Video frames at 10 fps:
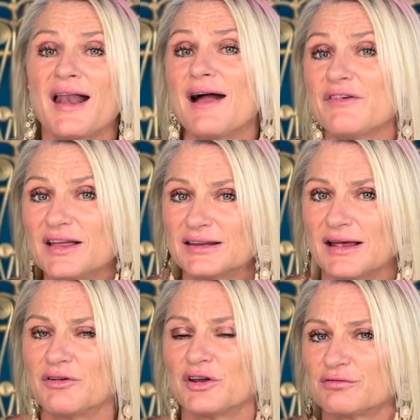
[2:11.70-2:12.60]
having a
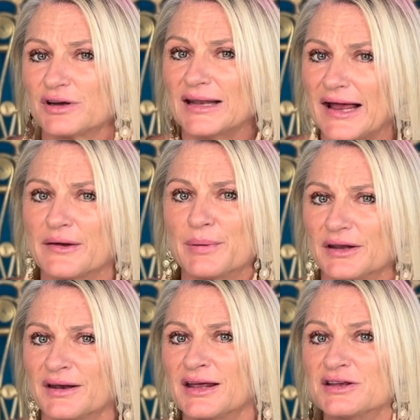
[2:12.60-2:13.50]
level of
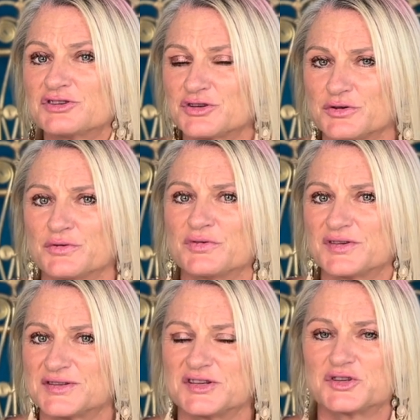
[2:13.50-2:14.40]
relatability to the
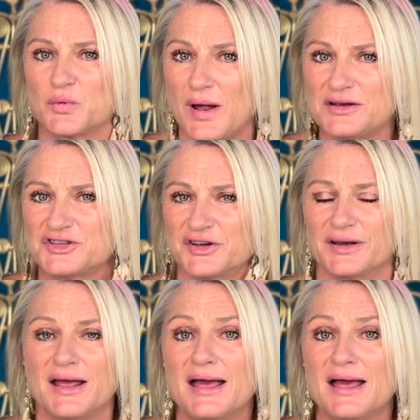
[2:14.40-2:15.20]
situation.